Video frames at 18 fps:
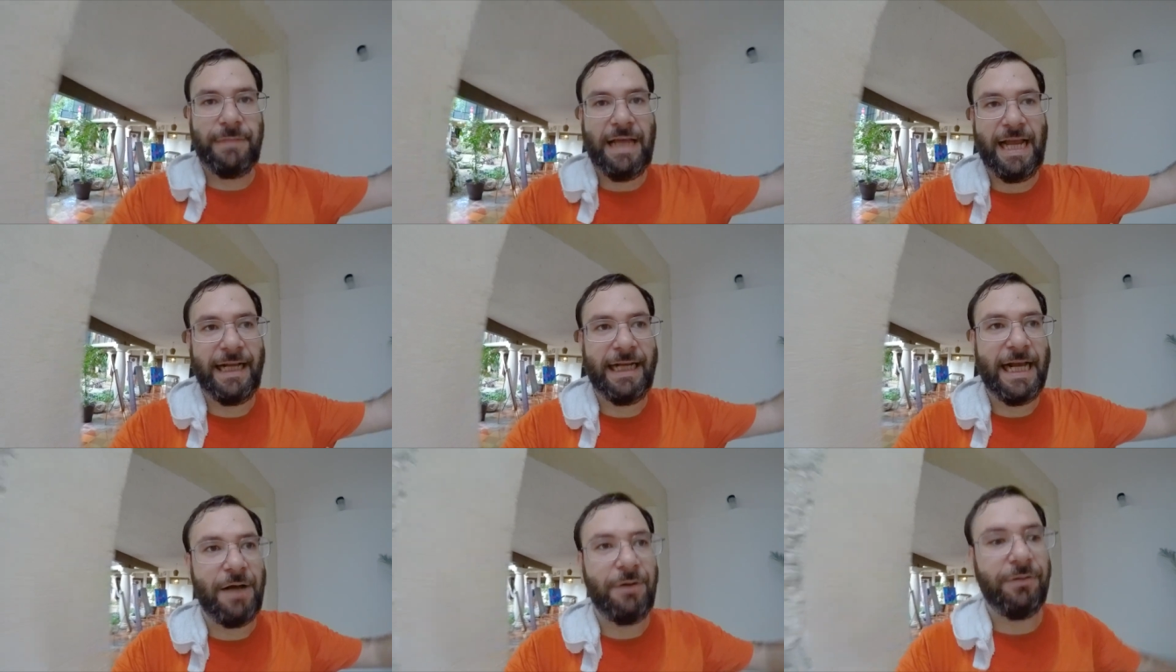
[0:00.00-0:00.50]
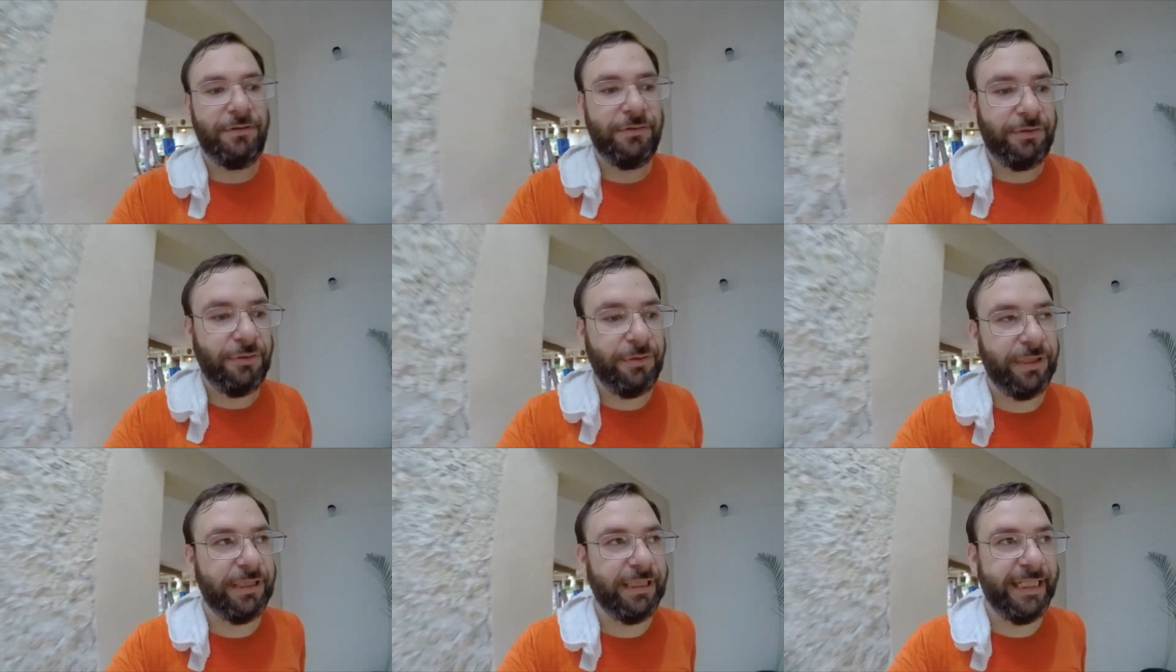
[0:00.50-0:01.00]
hang
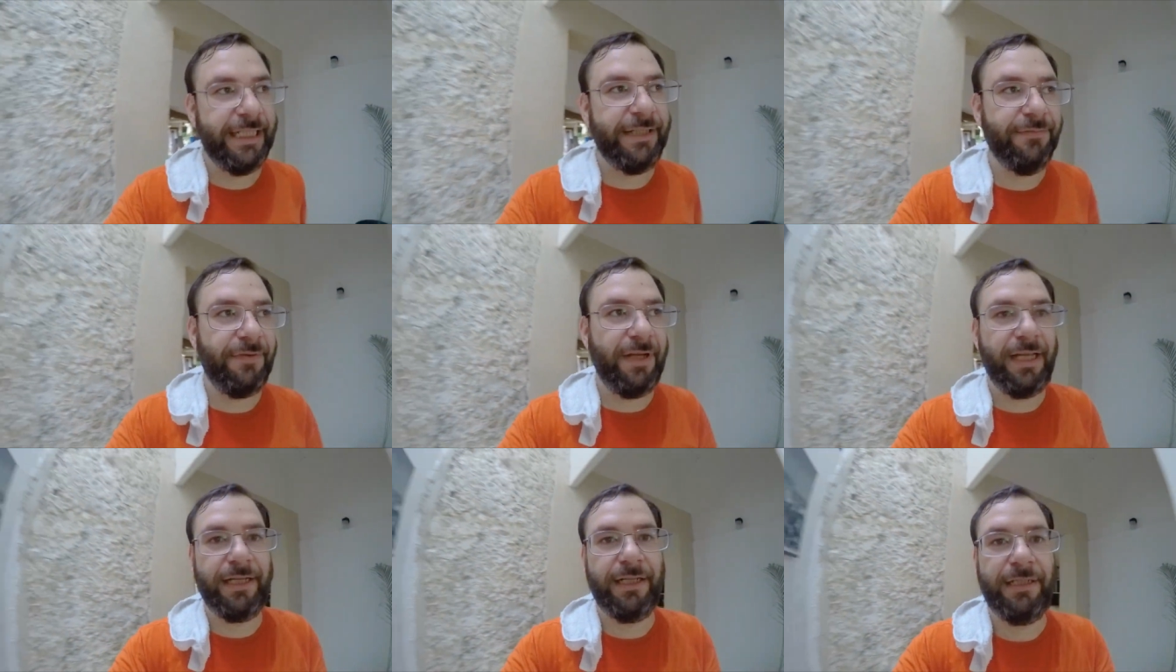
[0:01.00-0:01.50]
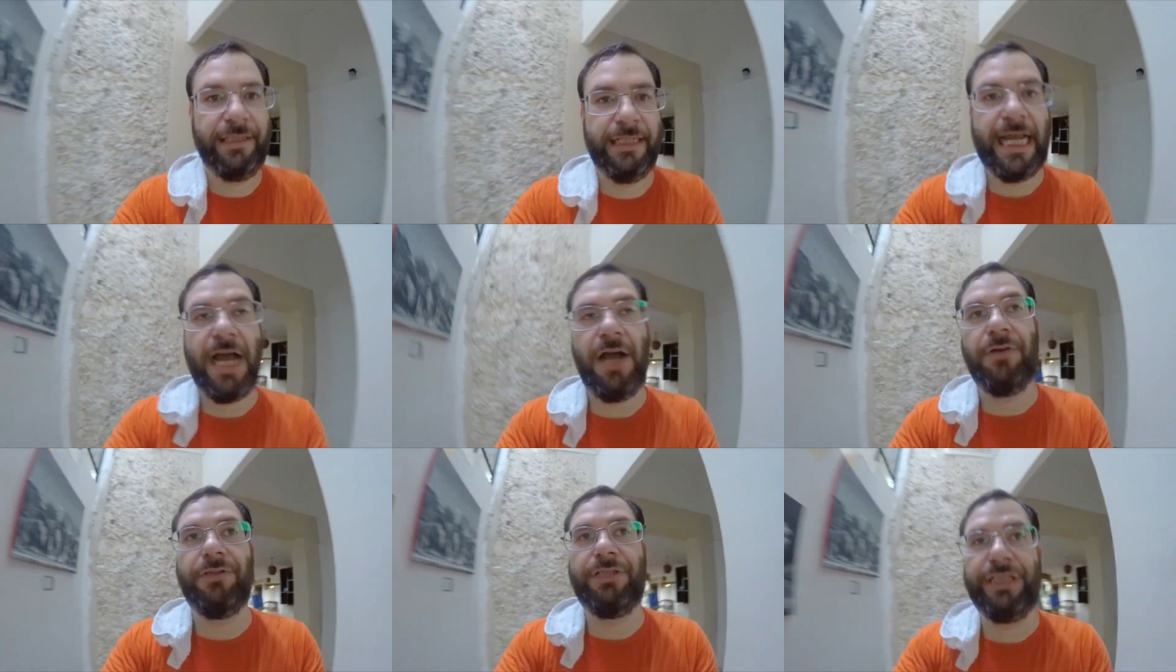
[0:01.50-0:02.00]
out during the event.
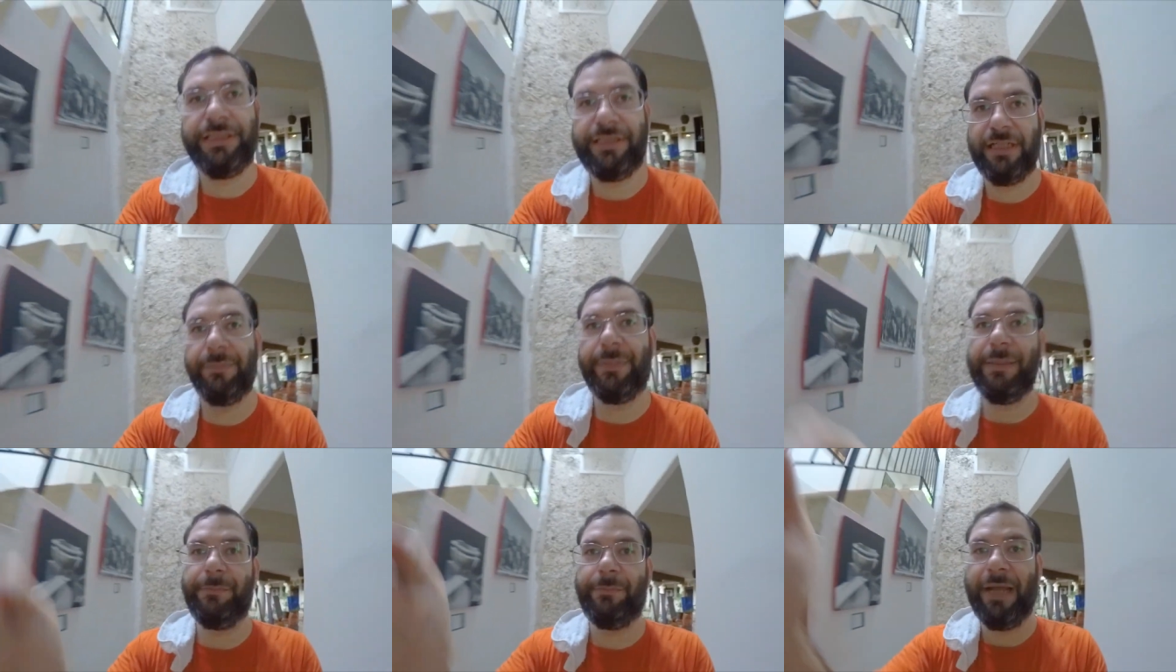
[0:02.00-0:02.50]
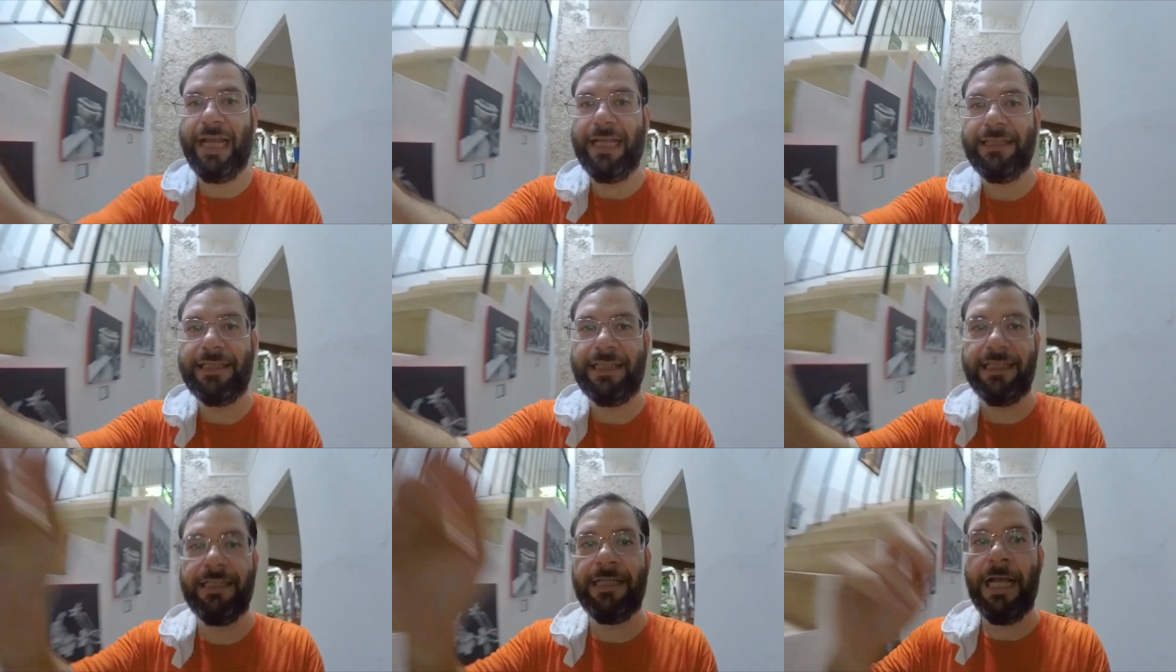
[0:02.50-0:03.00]
Now she's gonna be
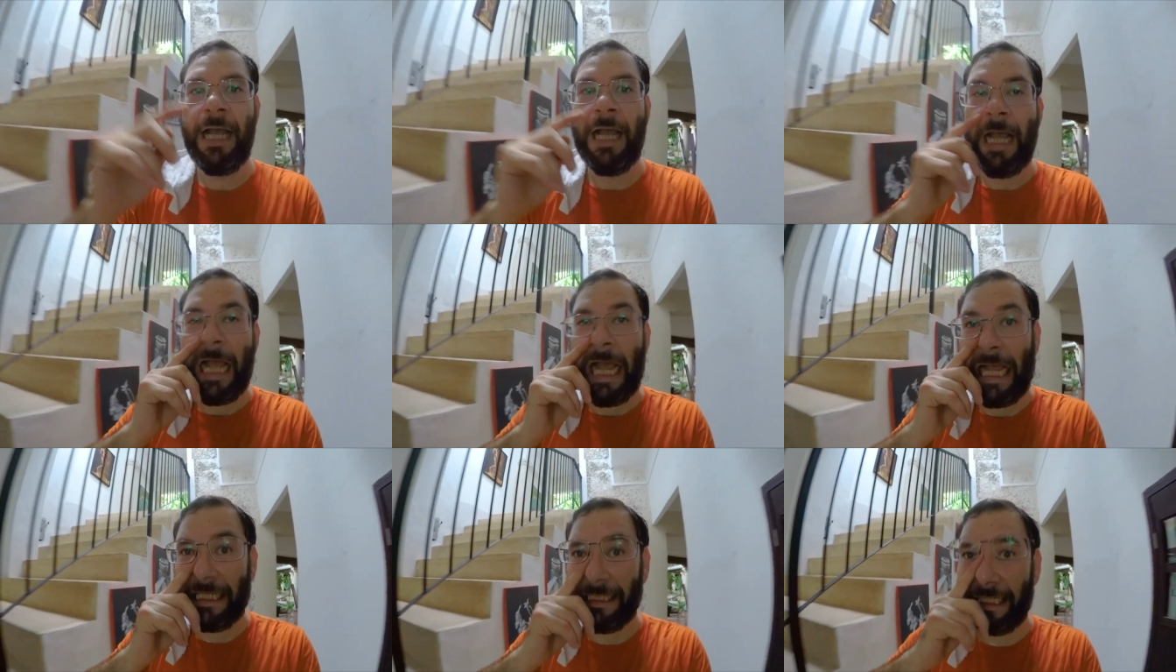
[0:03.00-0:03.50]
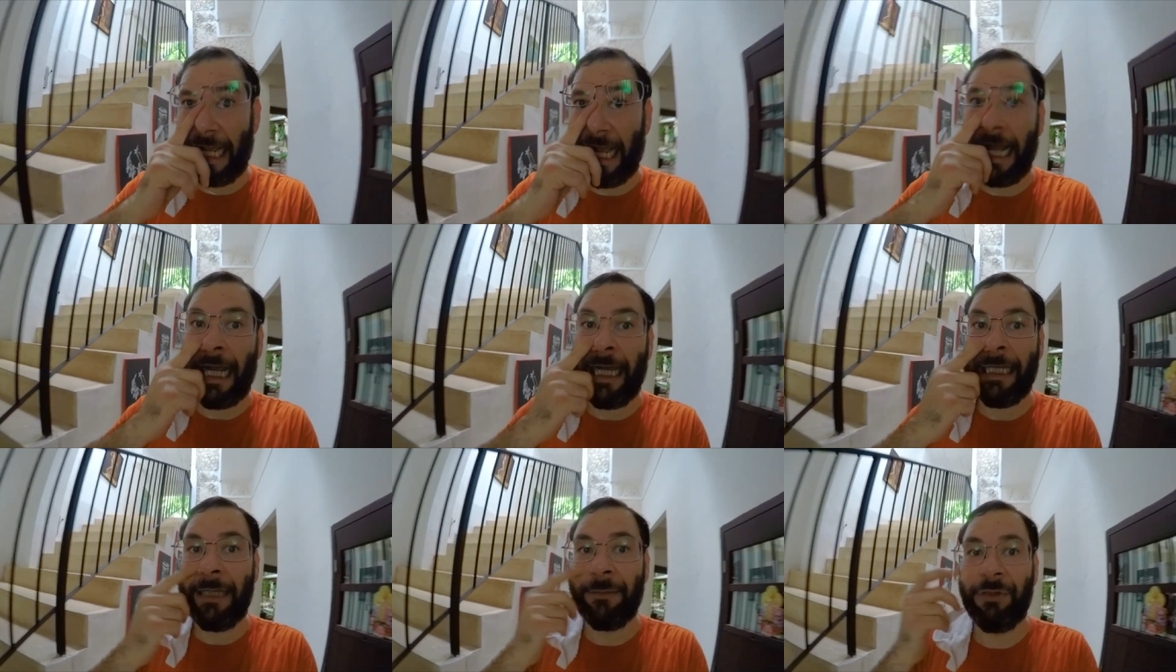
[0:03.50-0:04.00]
painting as
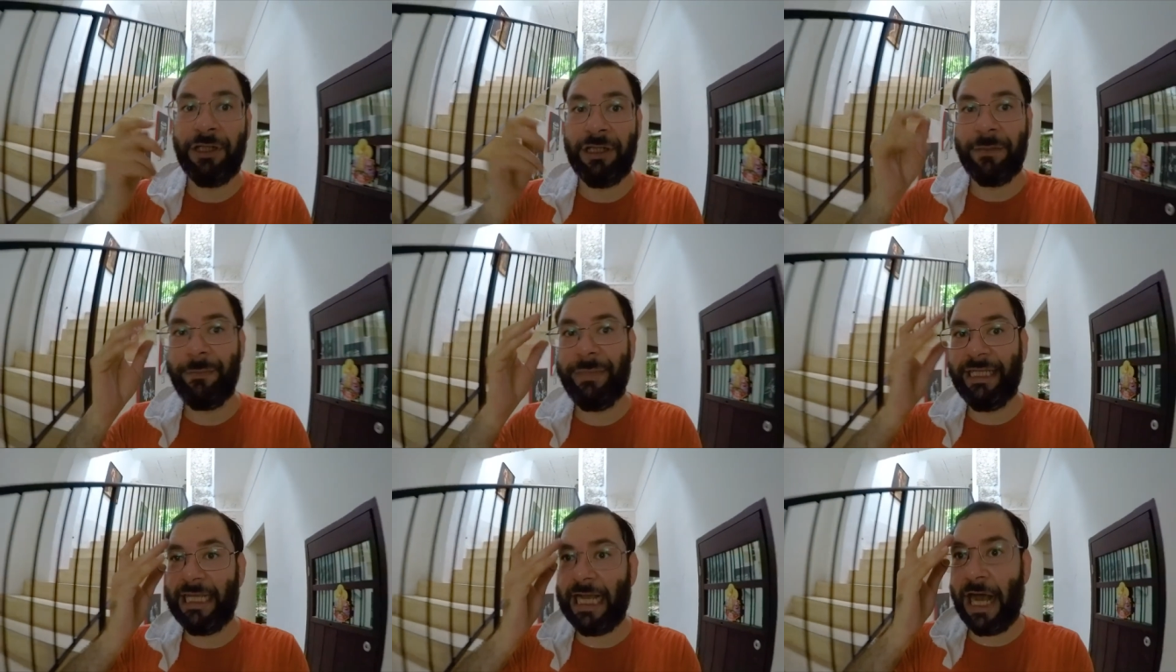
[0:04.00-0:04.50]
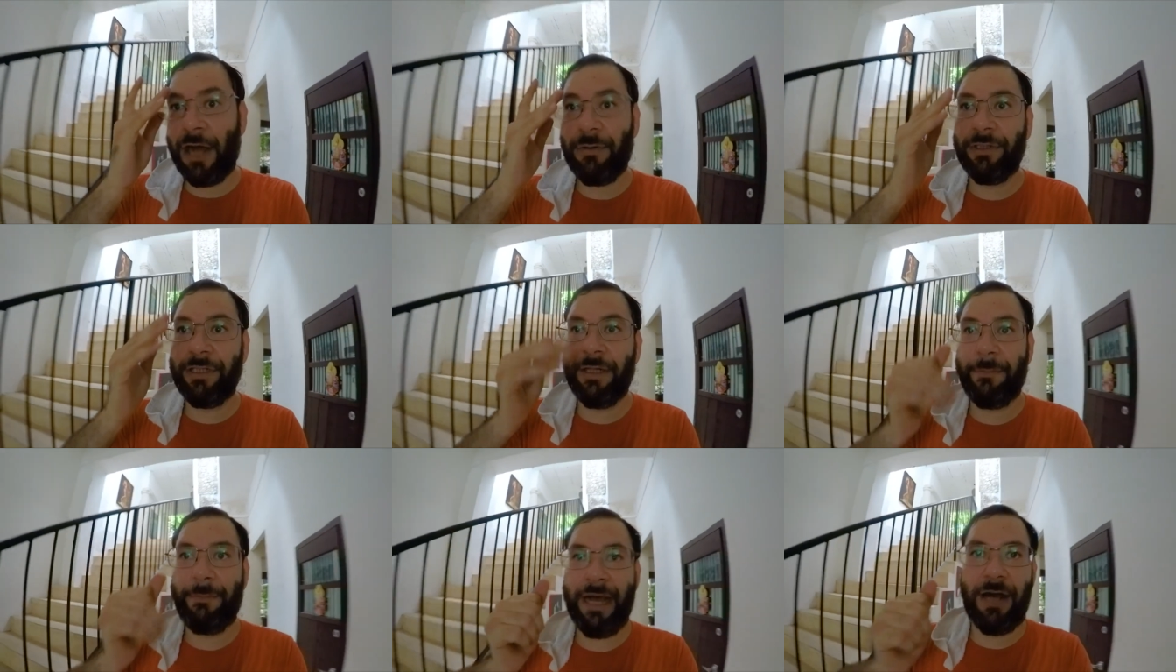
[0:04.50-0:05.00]
I am gonna be out
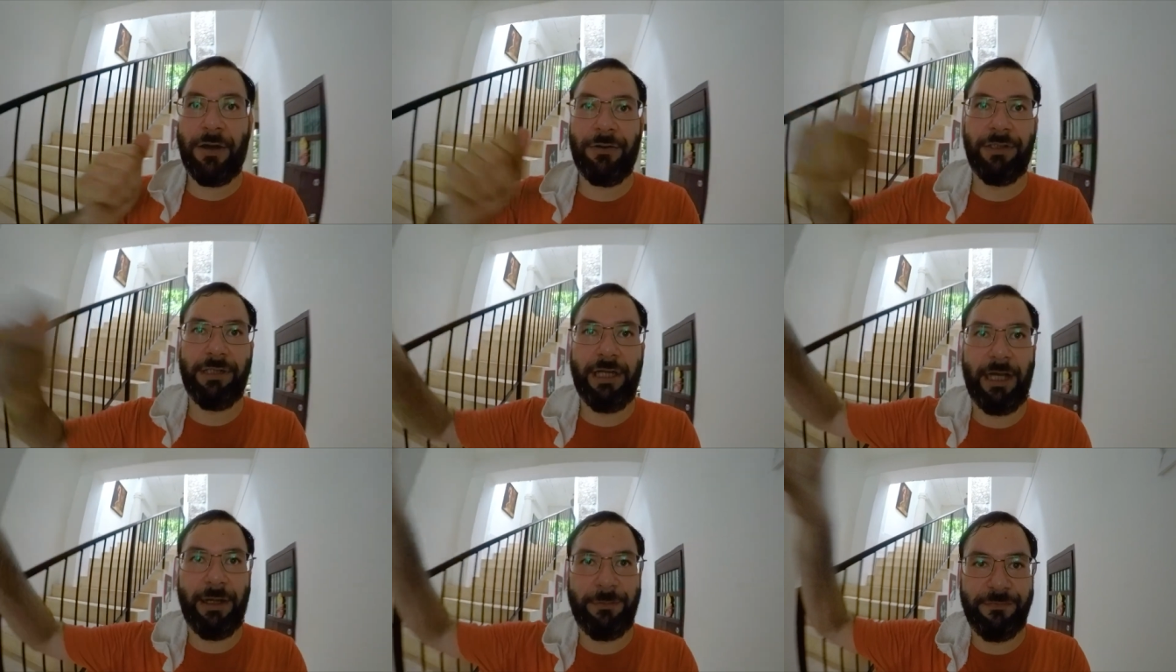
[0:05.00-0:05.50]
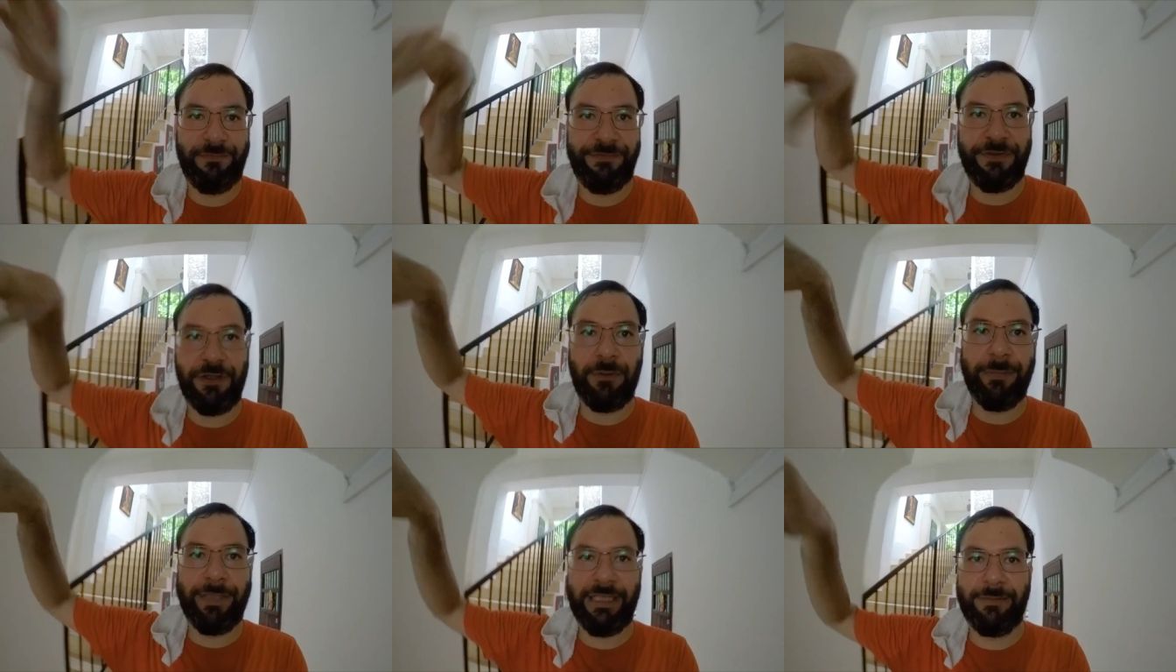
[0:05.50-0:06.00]
and about um,
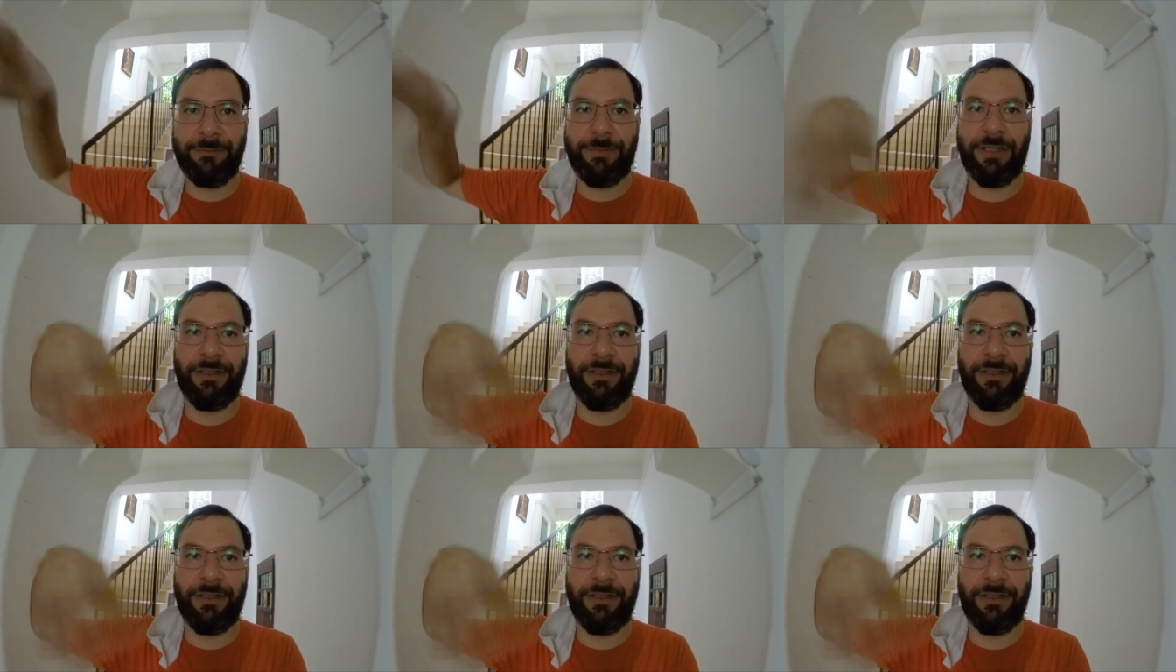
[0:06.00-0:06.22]
filming,